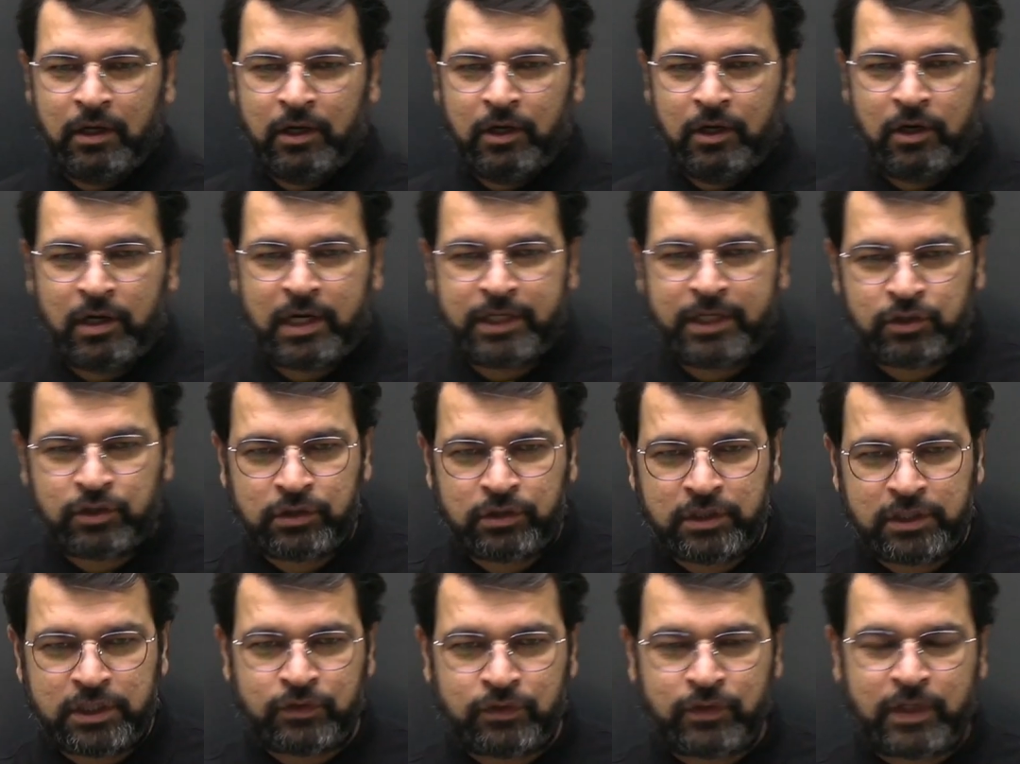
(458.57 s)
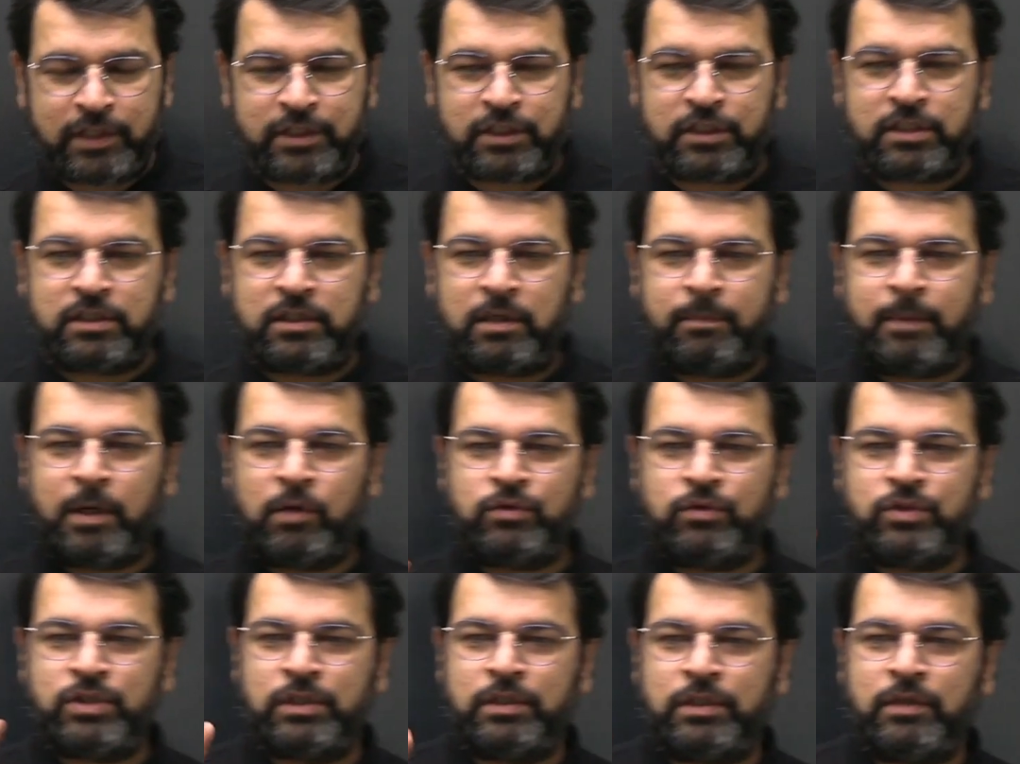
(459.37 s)
All right. So this was
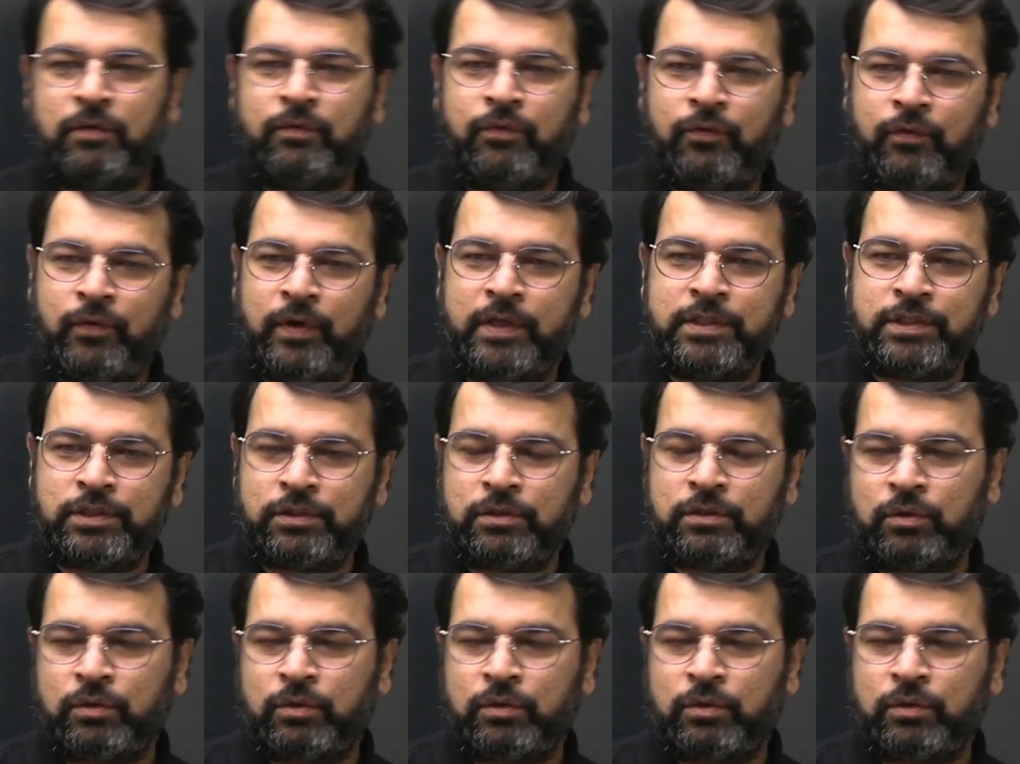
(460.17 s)
about the first